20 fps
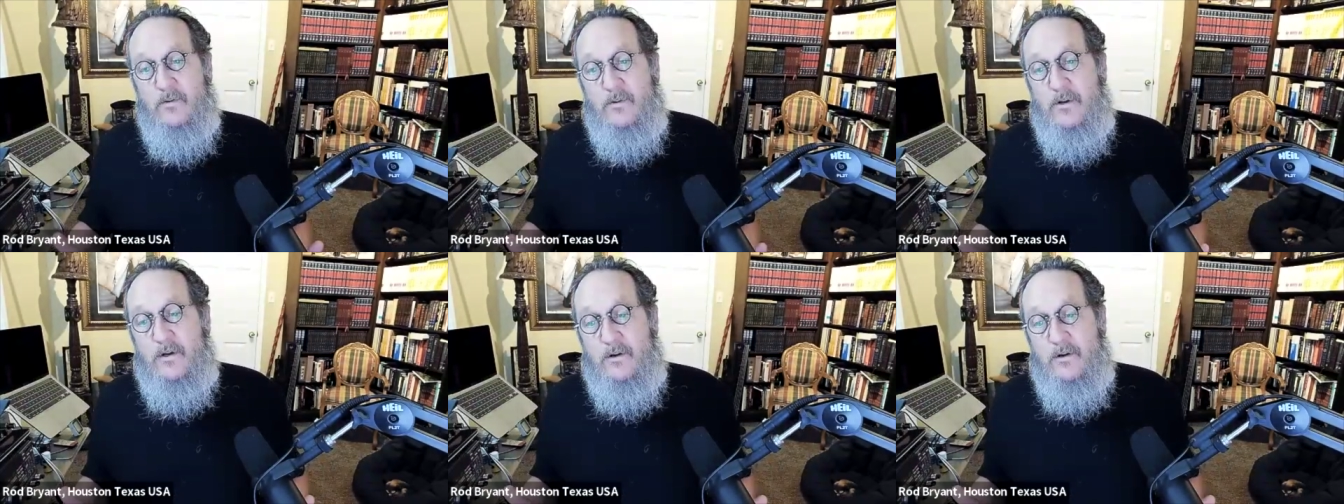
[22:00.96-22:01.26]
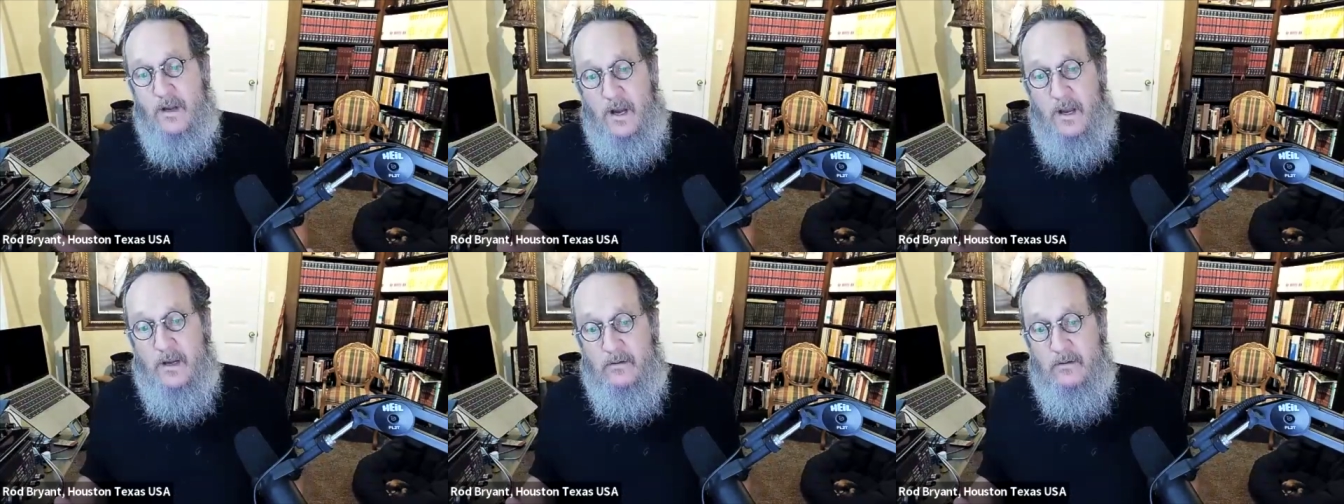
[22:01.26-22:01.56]
they're
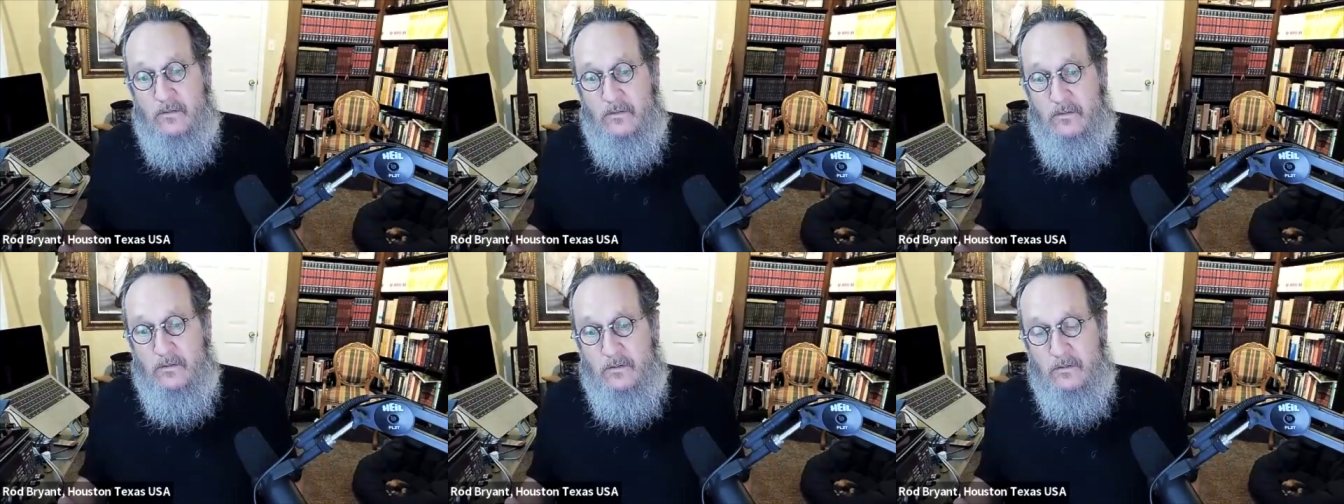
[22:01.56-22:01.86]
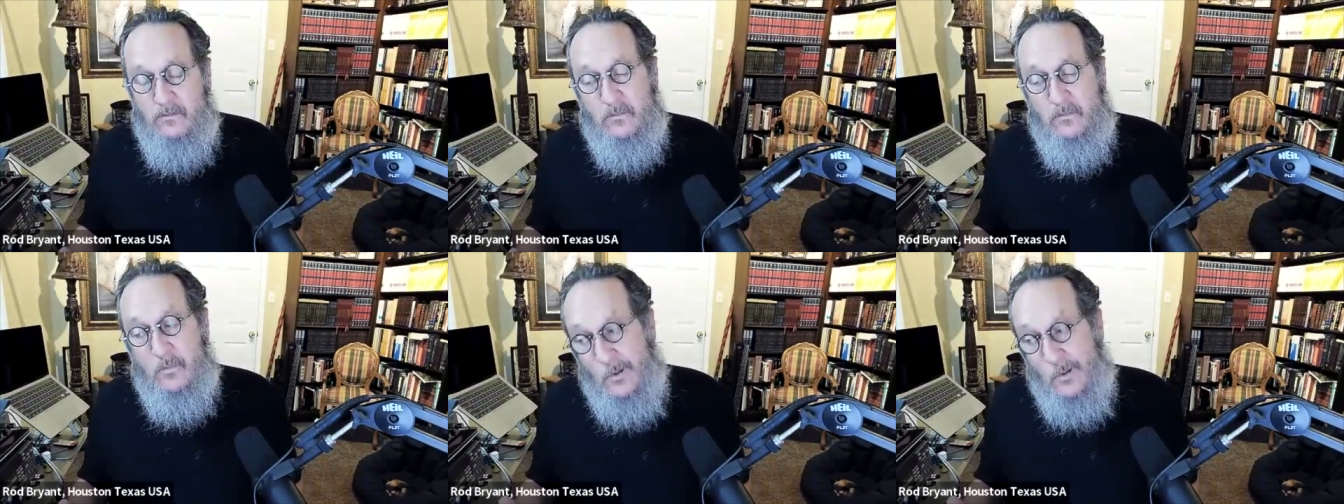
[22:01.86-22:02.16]
not
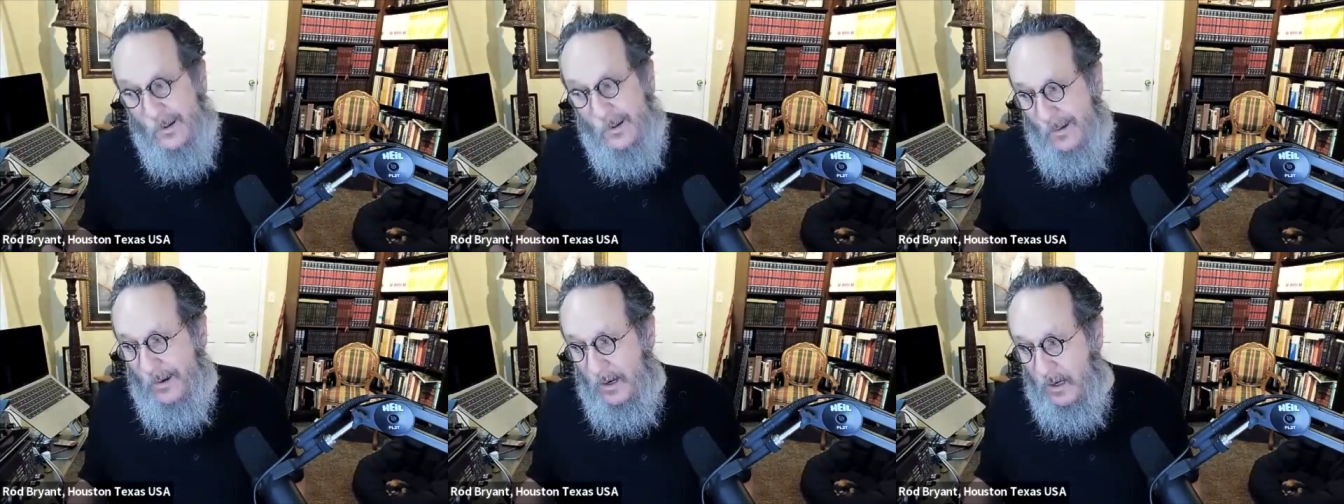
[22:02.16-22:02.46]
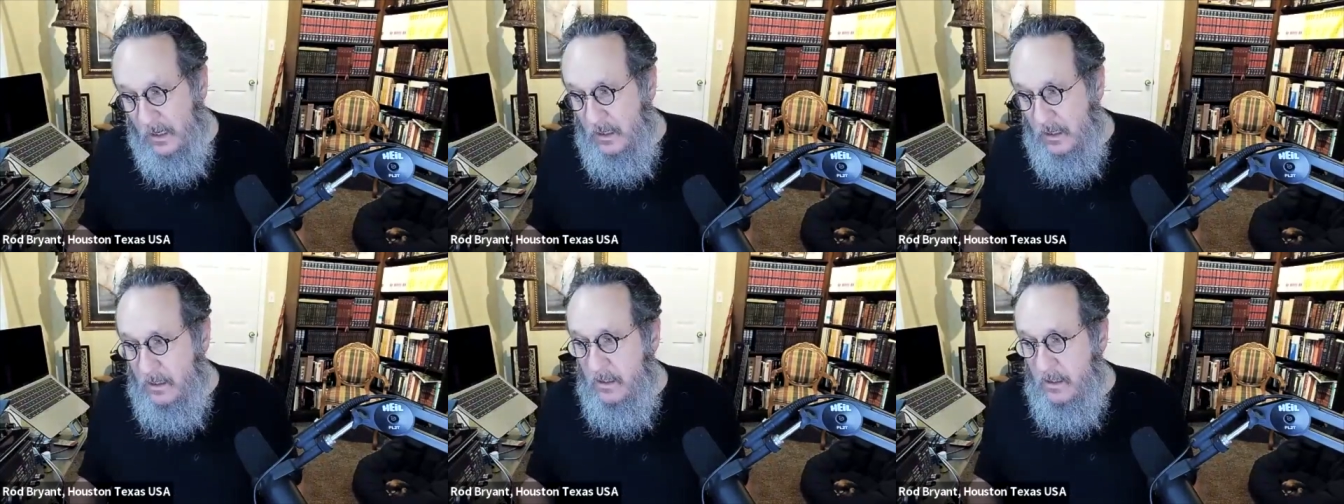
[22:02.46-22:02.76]

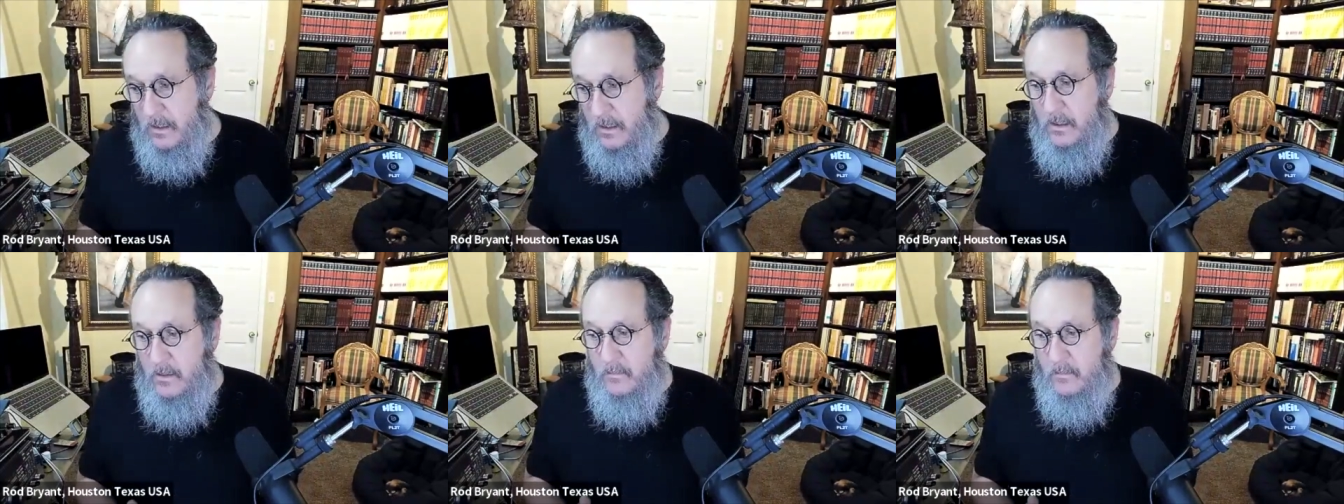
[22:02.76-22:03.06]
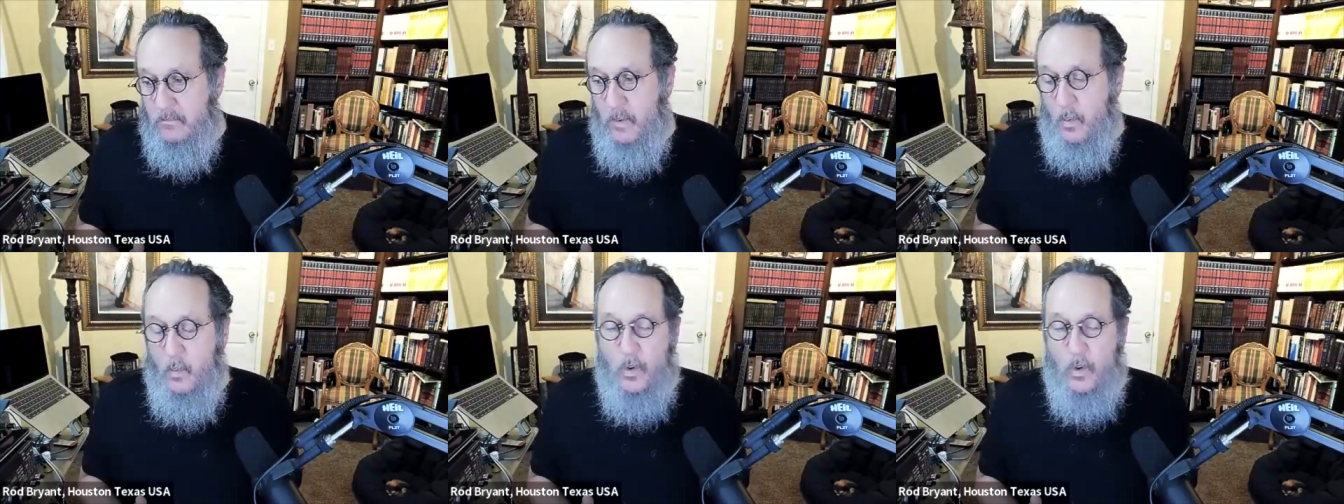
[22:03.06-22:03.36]
wrong,
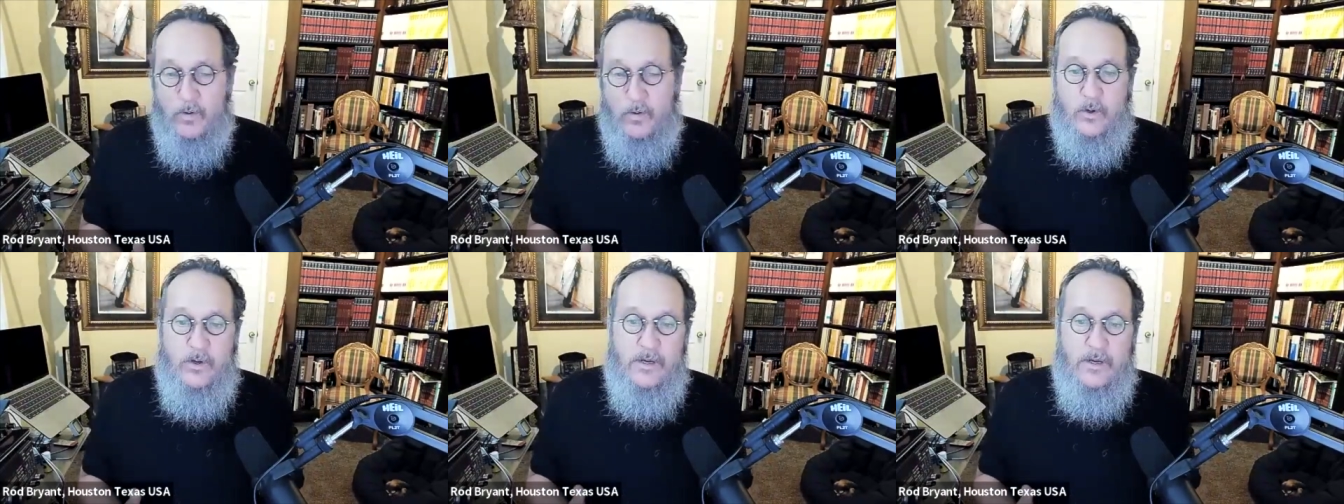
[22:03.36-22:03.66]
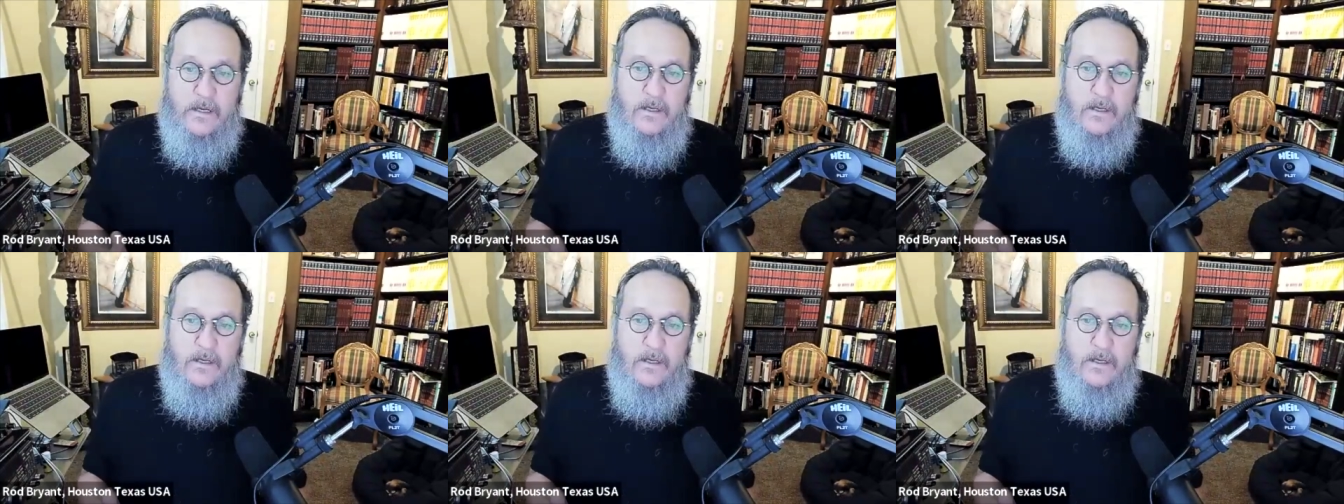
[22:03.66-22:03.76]
but where they're